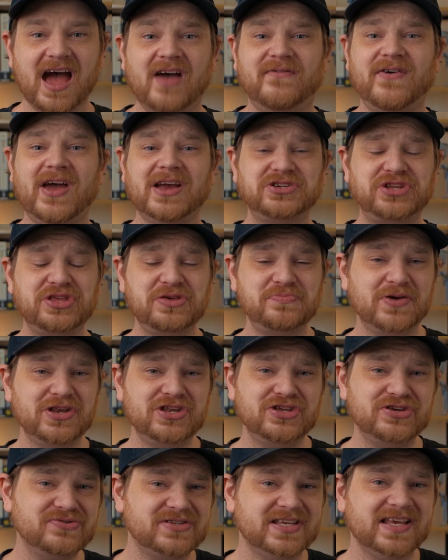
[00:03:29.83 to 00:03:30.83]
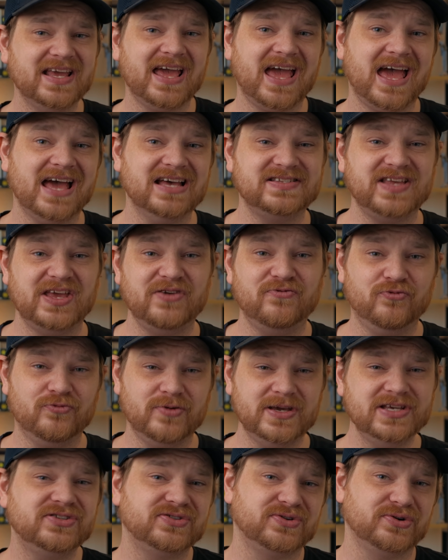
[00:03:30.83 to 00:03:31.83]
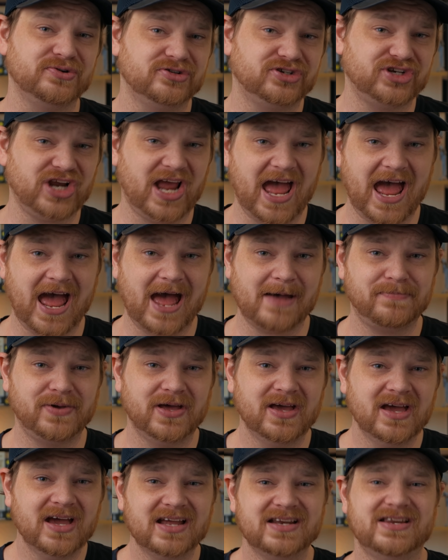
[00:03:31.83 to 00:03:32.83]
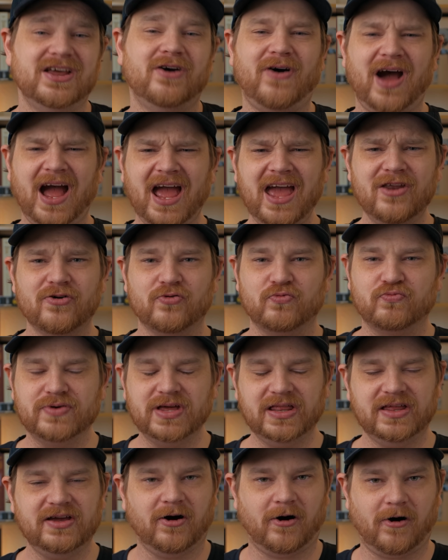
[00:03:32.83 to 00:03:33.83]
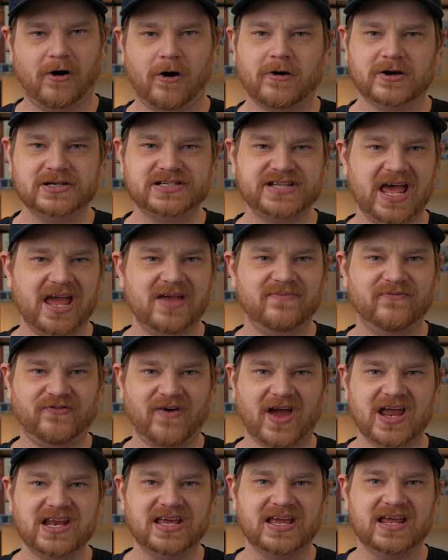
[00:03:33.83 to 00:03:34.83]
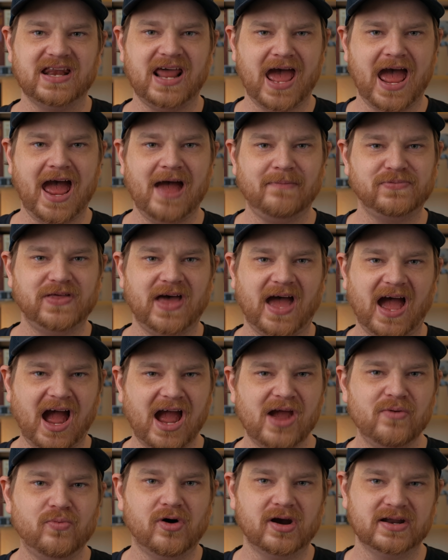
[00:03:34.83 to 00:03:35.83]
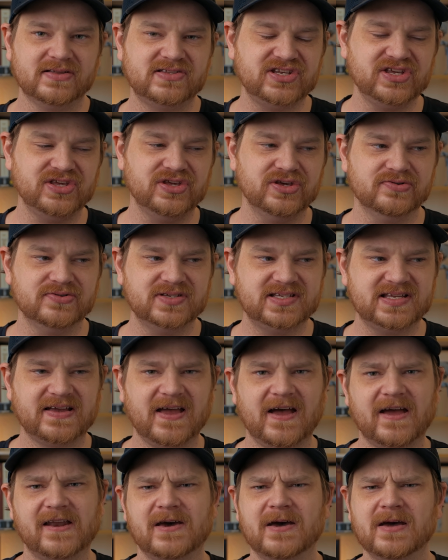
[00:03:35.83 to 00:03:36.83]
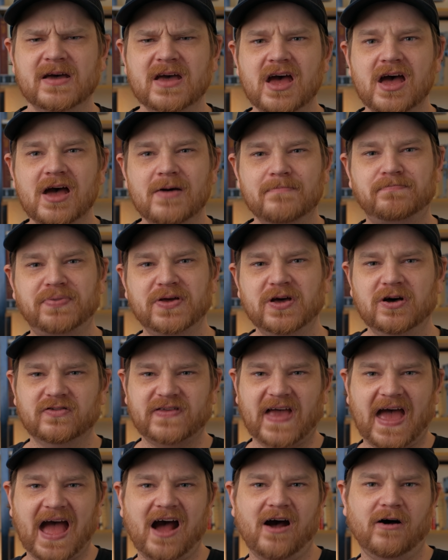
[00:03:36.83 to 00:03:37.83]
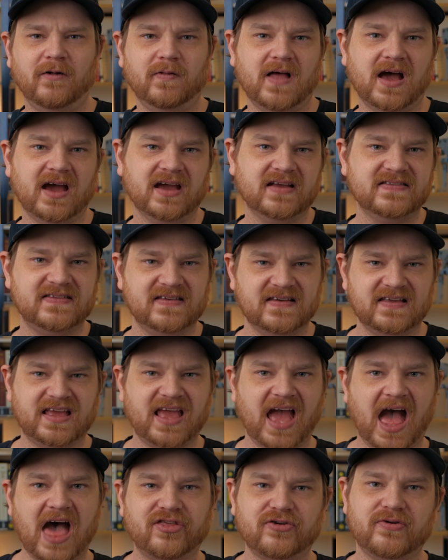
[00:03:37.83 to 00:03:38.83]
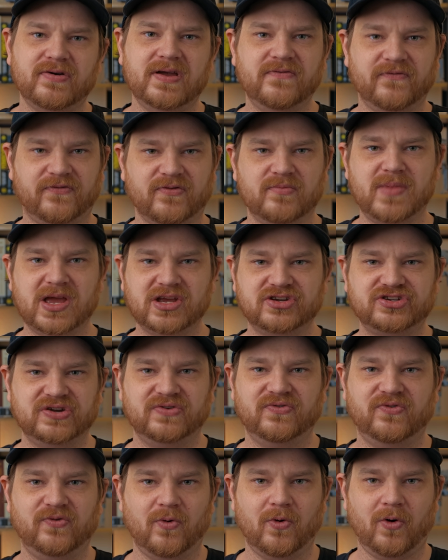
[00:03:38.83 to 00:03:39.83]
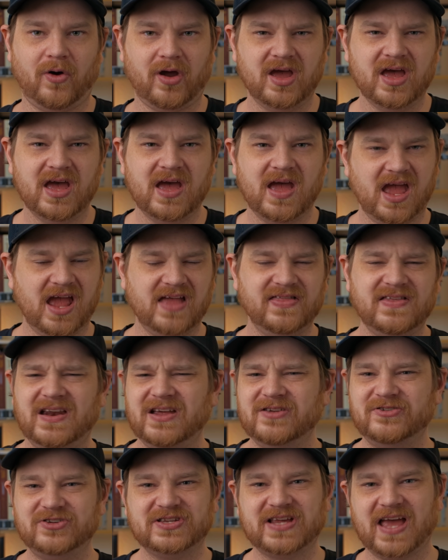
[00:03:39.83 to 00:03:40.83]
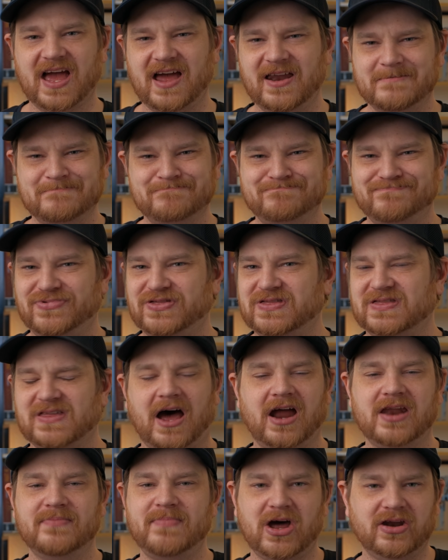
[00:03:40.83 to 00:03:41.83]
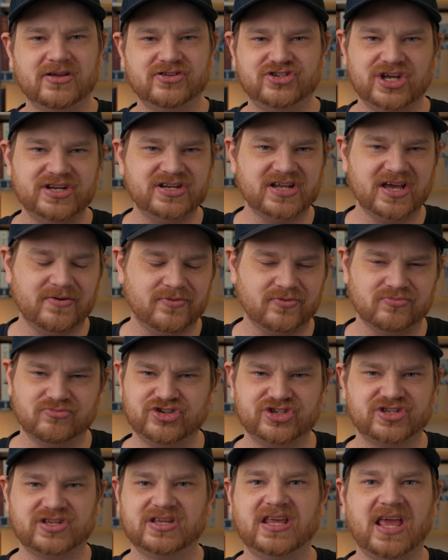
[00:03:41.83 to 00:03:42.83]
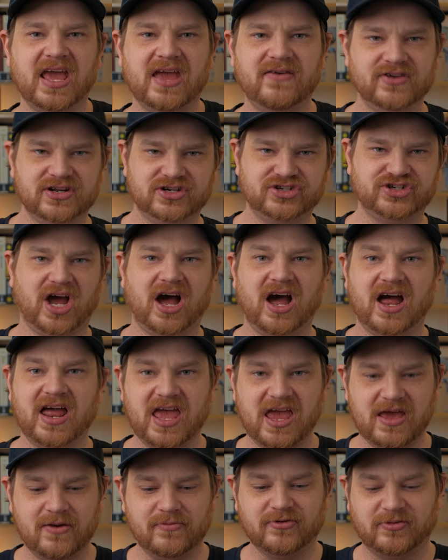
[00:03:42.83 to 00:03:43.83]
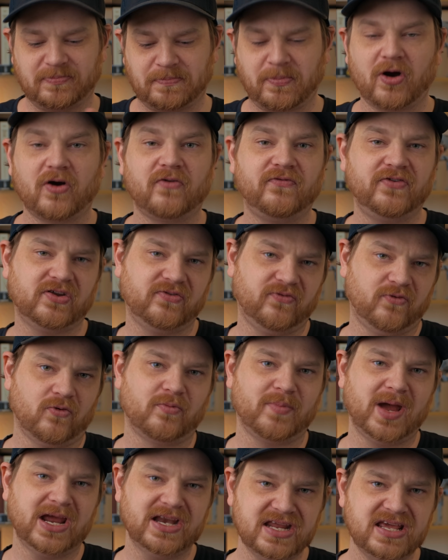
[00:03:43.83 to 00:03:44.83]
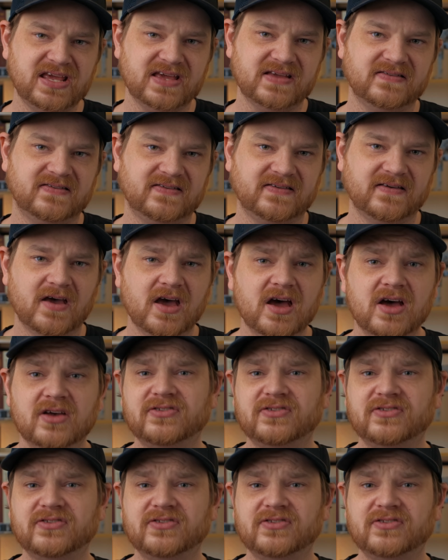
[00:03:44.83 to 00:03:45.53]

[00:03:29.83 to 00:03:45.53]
I've actually been using it as a research app. Now, I had a really hard time finding an app that I wanted to use to kind of build outlines and gather information for. And then I just kind of thought about Agenda and just gave it a shot, and it was perfect for my needs.